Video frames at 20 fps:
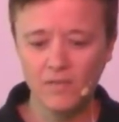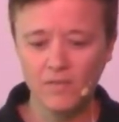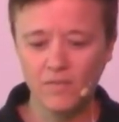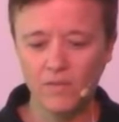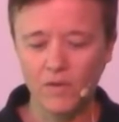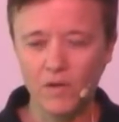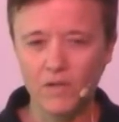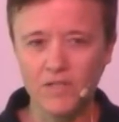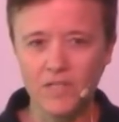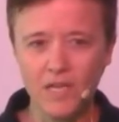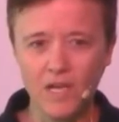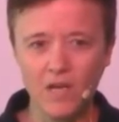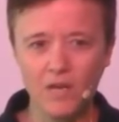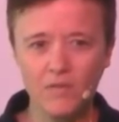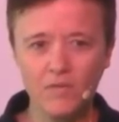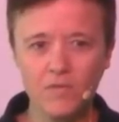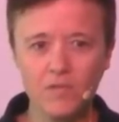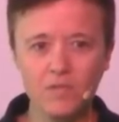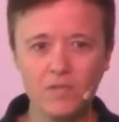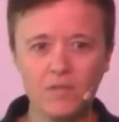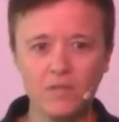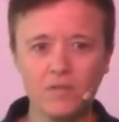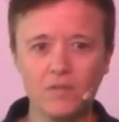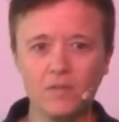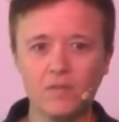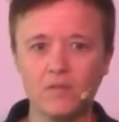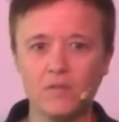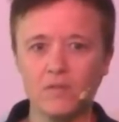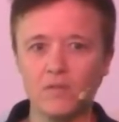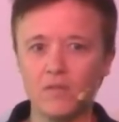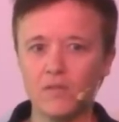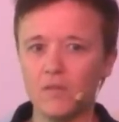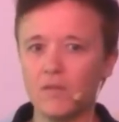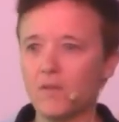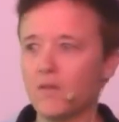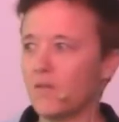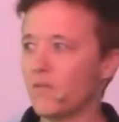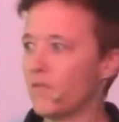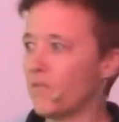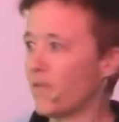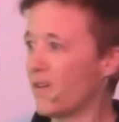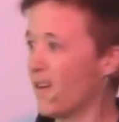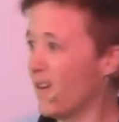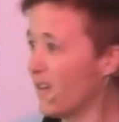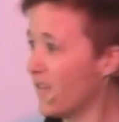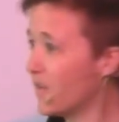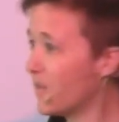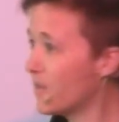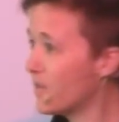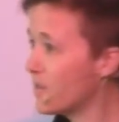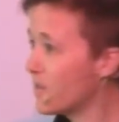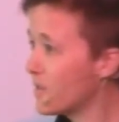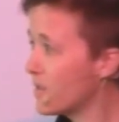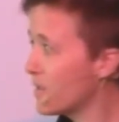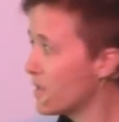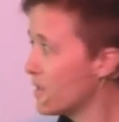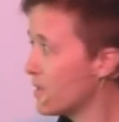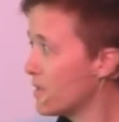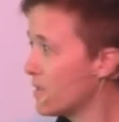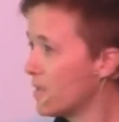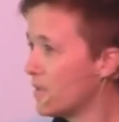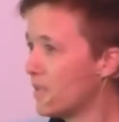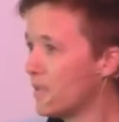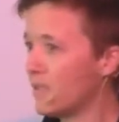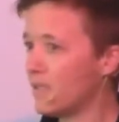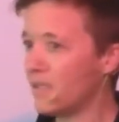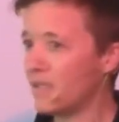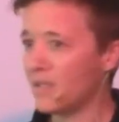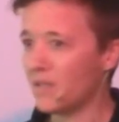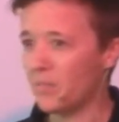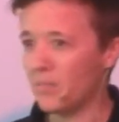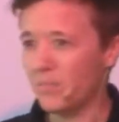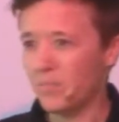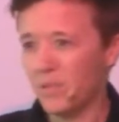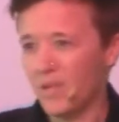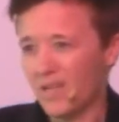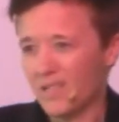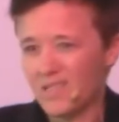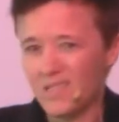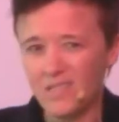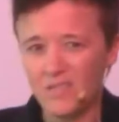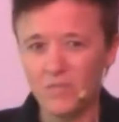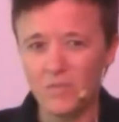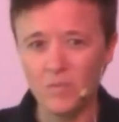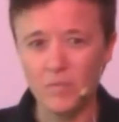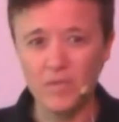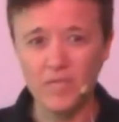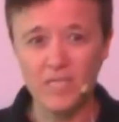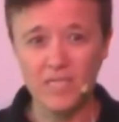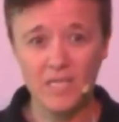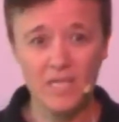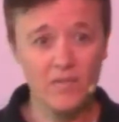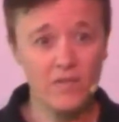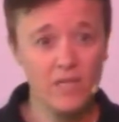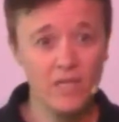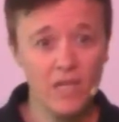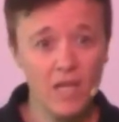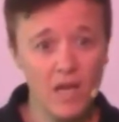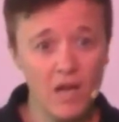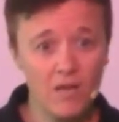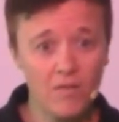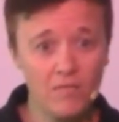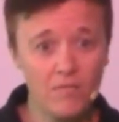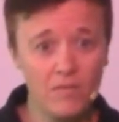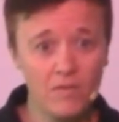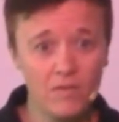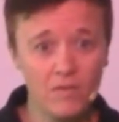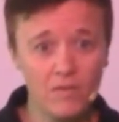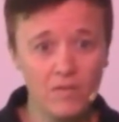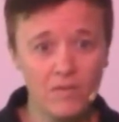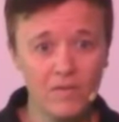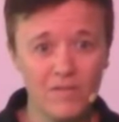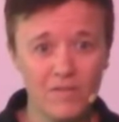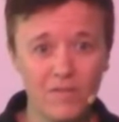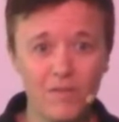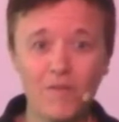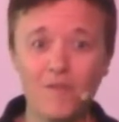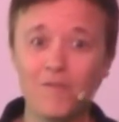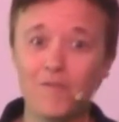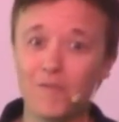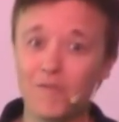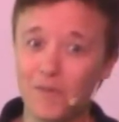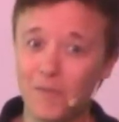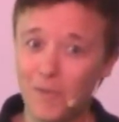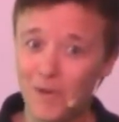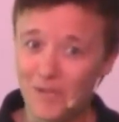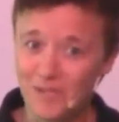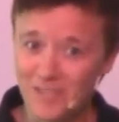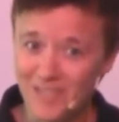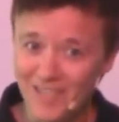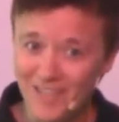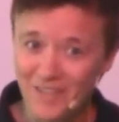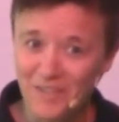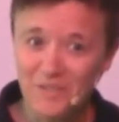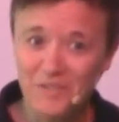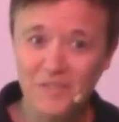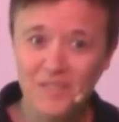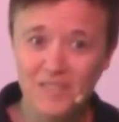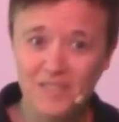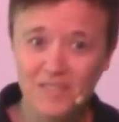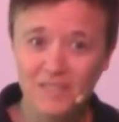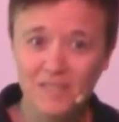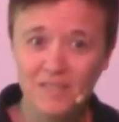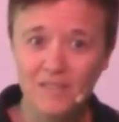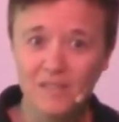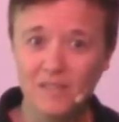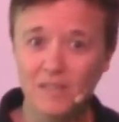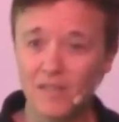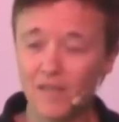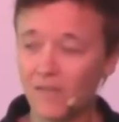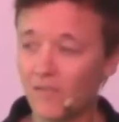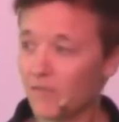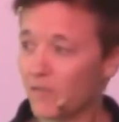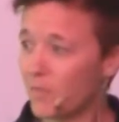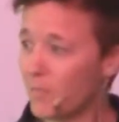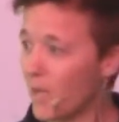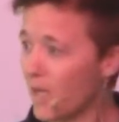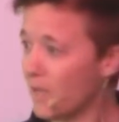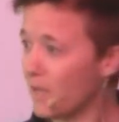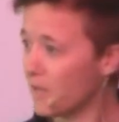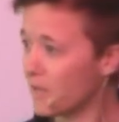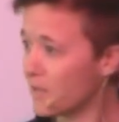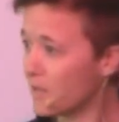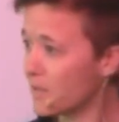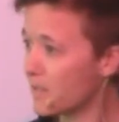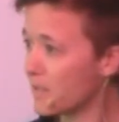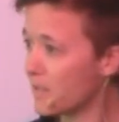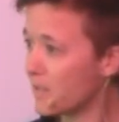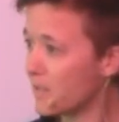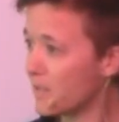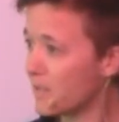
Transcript: for ourselves, for others. It blocks us from receiving love from ourselves and from others.